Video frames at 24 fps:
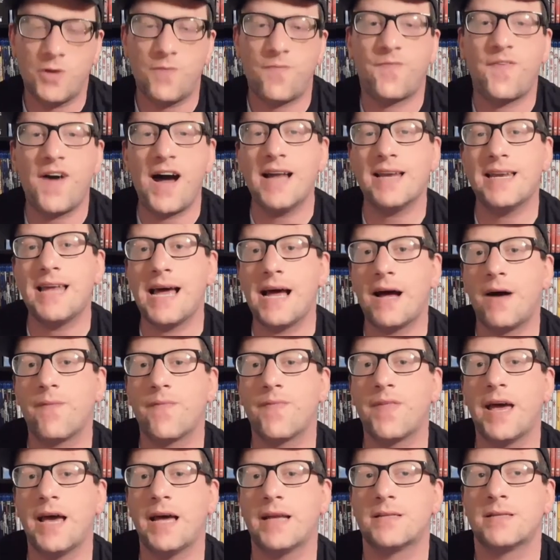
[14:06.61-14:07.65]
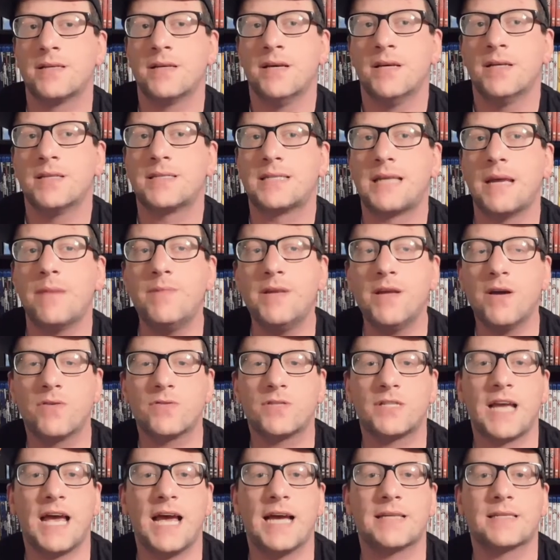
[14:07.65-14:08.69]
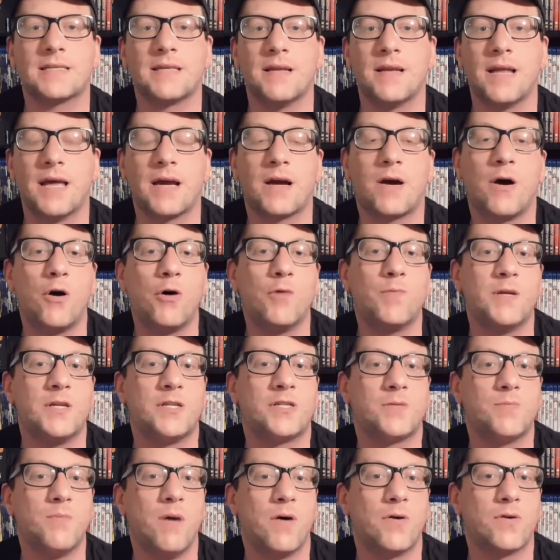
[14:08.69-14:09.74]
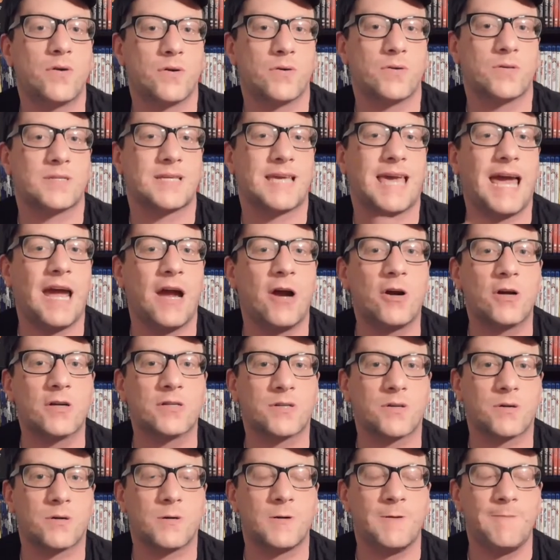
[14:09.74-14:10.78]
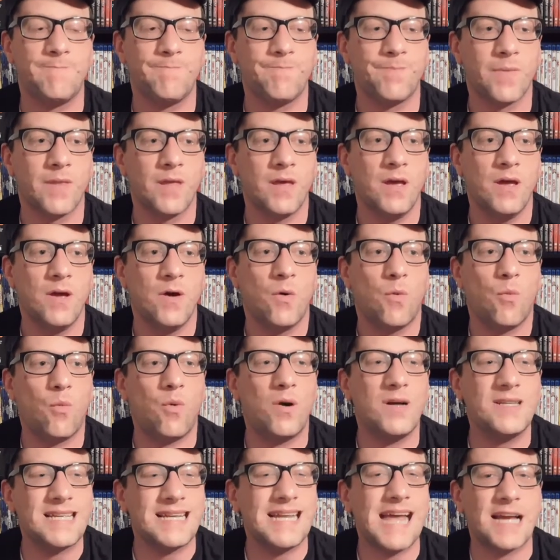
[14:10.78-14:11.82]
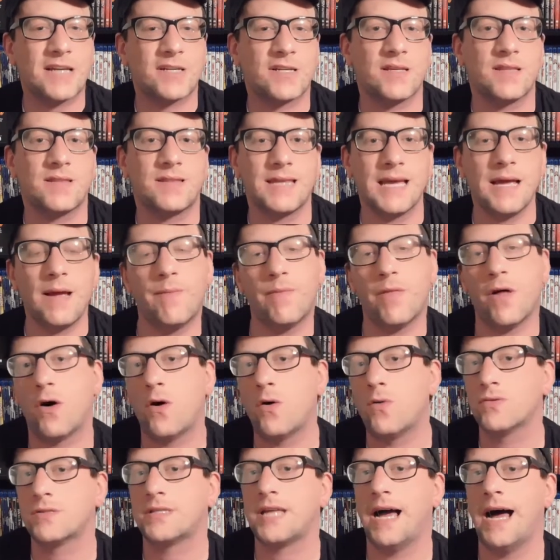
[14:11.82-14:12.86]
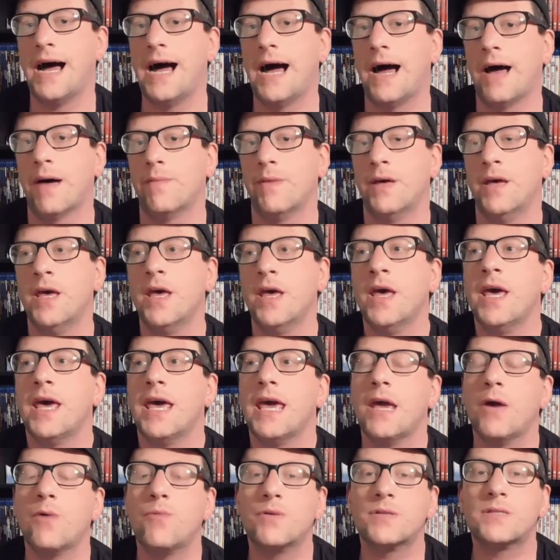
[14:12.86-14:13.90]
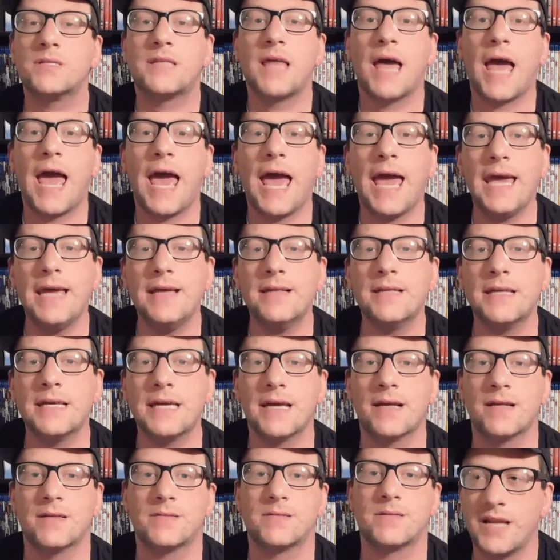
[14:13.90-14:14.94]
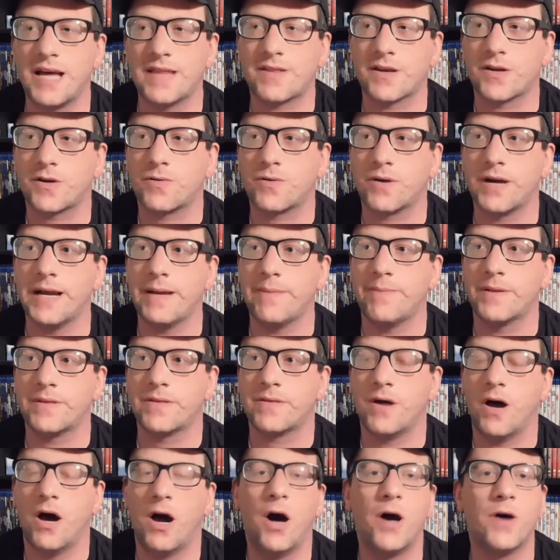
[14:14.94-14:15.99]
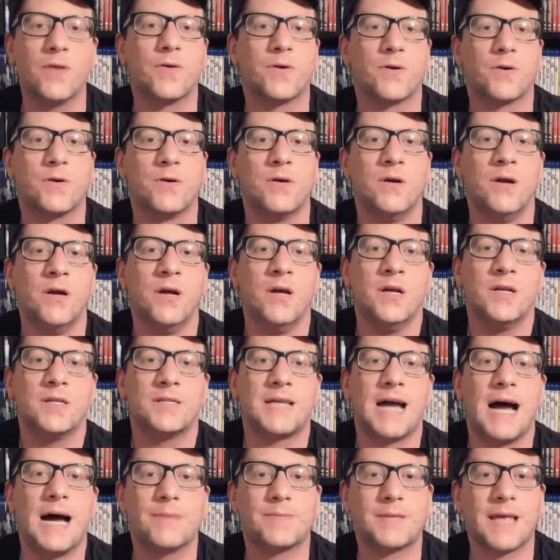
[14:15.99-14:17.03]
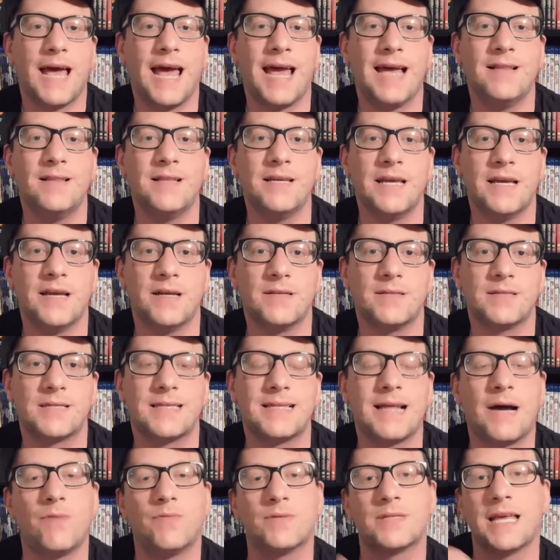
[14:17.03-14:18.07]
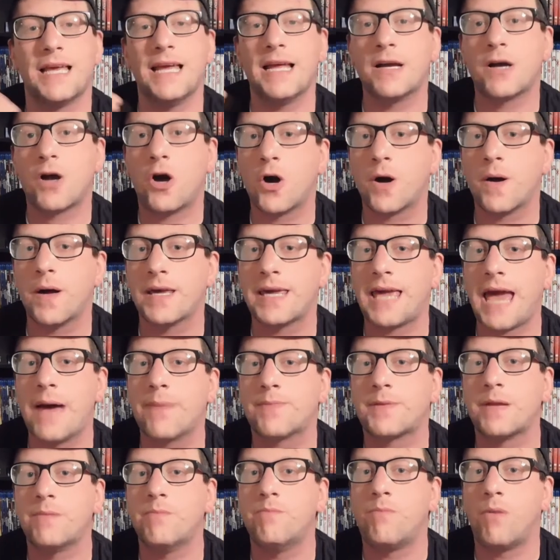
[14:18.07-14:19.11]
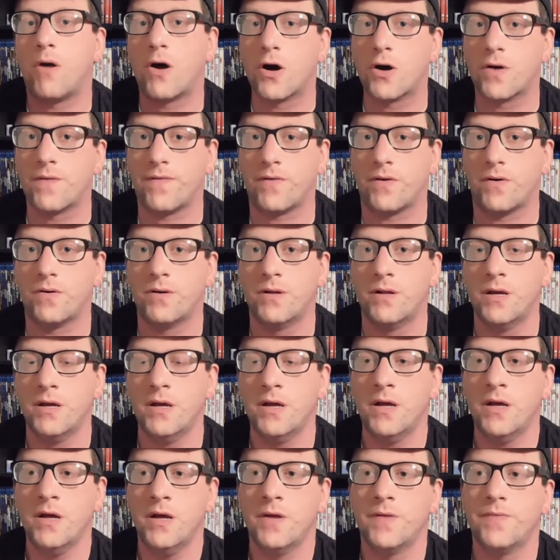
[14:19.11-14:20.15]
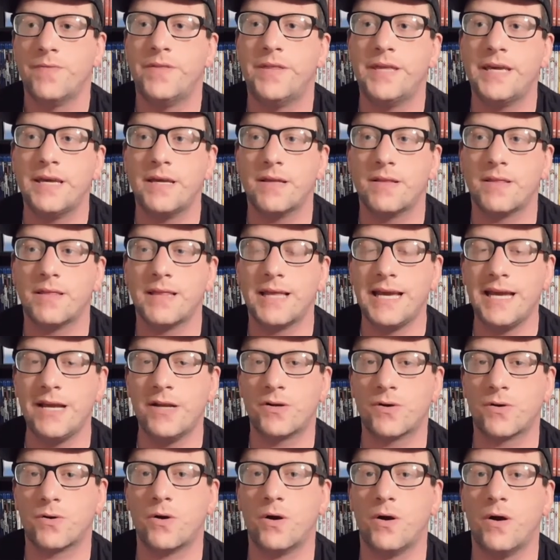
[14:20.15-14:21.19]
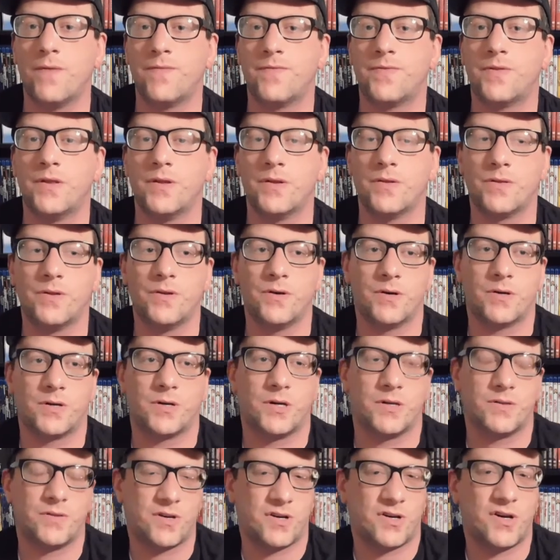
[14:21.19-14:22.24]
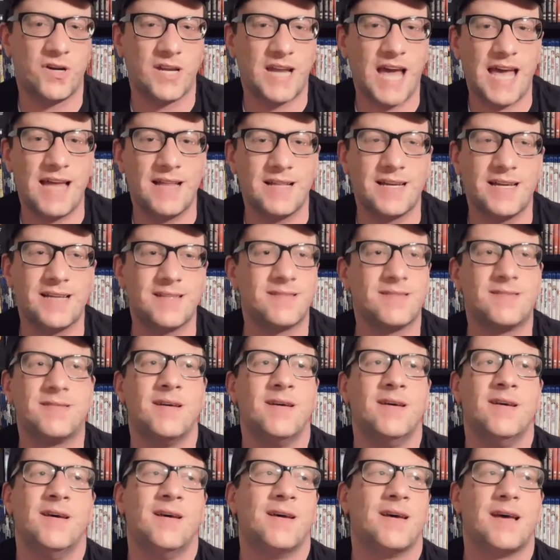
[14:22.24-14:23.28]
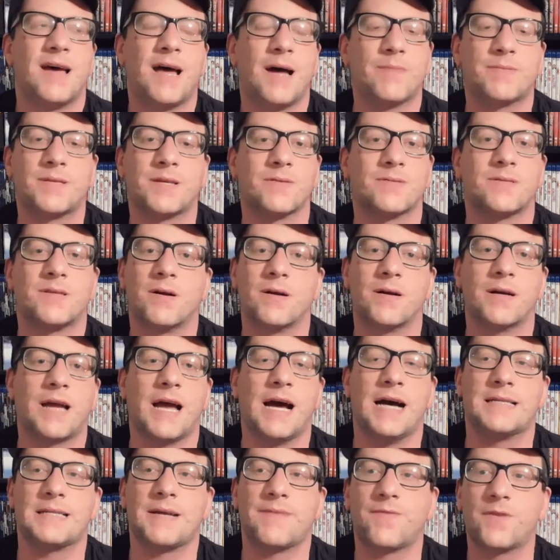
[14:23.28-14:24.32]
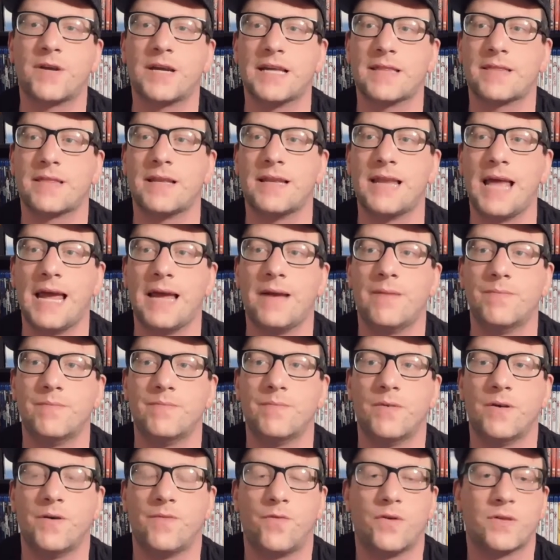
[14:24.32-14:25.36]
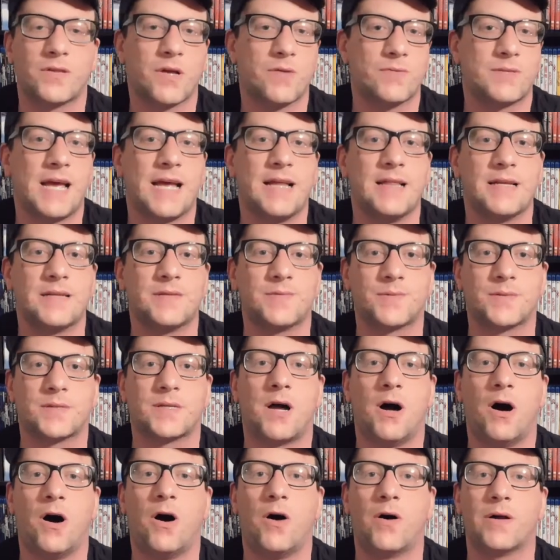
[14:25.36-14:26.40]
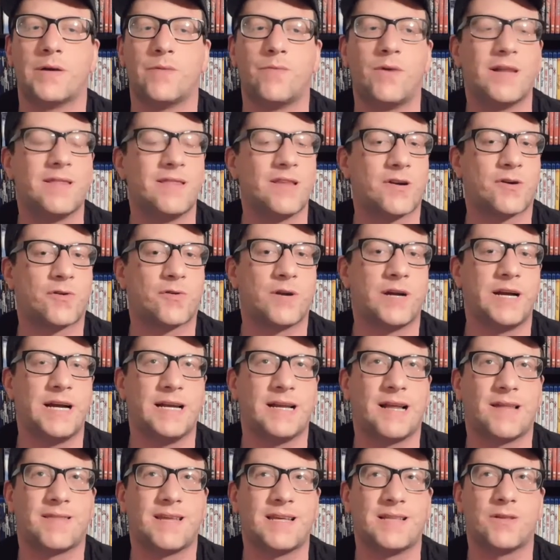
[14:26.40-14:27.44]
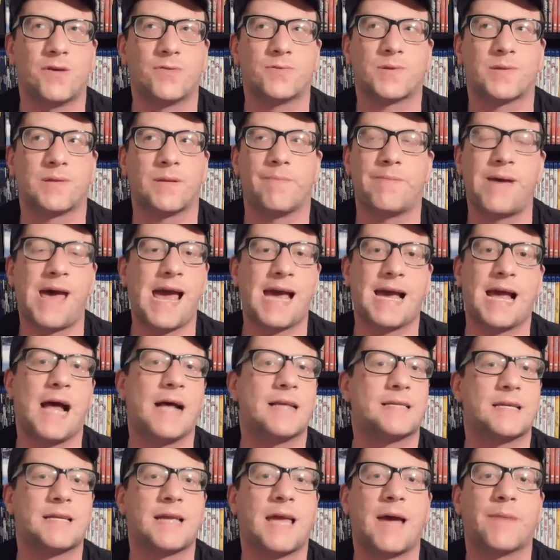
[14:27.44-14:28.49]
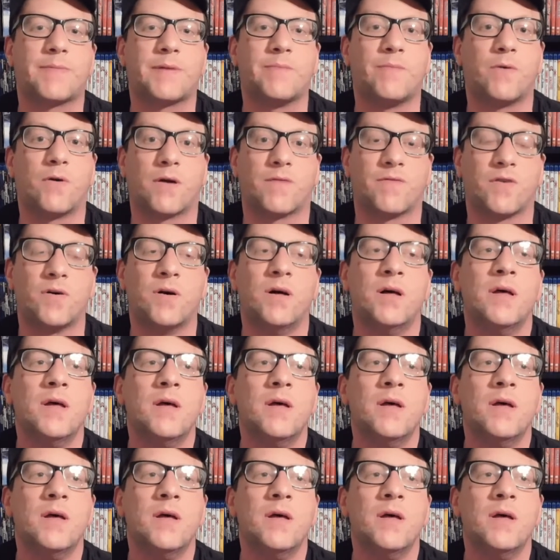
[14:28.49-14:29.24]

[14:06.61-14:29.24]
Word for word: You find out that Samuel L. Jackson and Cobie Smulders' character wasn't actually them the whole time. It was the aliens, not the Kree, but the other types of aliens that was in Captain Marvel. The leader of the, the, the good aliens, I'm so sorry guys, I forget the name of what those aliens was called. It wasn't the Creed, I think those were the bad guys in Captain Marvel.